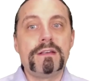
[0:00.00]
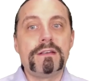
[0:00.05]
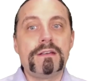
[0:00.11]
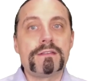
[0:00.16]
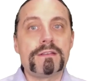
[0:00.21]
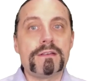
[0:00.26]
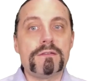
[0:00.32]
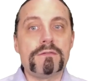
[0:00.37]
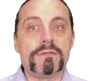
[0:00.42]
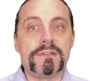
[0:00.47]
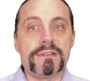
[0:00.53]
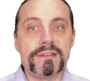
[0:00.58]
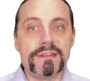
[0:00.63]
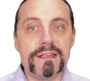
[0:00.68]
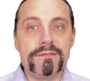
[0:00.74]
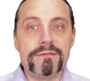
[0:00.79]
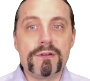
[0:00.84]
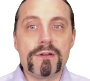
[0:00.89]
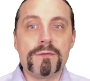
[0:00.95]
So
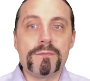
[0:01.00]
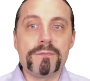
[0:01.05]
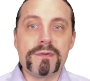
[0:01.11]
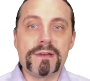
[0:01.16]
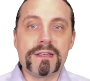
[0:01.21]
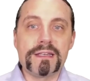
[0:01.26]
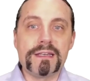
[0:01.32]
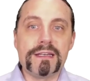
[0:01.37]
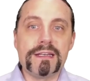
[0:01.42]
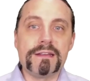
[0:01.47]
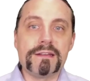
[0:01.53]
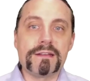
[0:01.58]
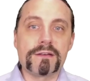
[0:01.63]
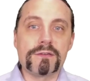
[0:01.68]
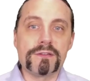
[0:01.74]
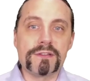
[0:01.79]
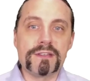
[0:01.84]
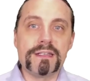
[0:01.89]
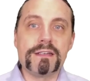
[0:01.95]
developing in the
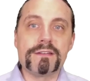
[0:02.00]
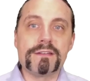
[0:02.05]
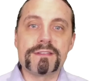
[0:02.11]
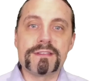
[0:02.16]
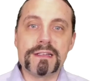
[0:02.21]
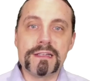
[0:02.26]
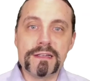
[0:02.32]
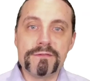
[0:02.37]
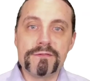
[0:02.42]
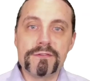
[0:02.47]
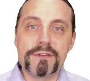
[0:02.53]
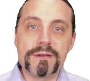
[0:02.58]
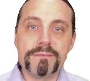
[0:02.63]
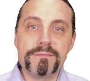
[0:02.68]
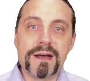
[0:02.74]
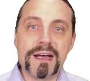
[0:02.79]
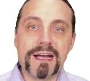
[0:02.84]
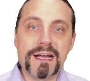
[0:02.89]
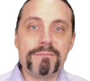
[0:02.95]
continuous delivery
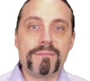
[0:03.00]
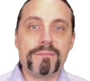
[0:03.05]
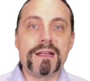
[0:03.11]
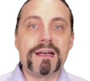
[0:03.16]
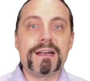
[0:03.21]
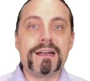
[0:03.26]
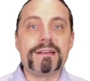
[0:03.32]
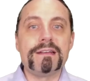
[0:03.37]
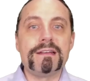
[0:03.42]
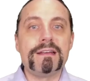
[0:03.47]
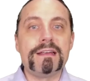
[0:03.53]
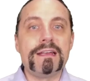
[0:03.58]
pipeline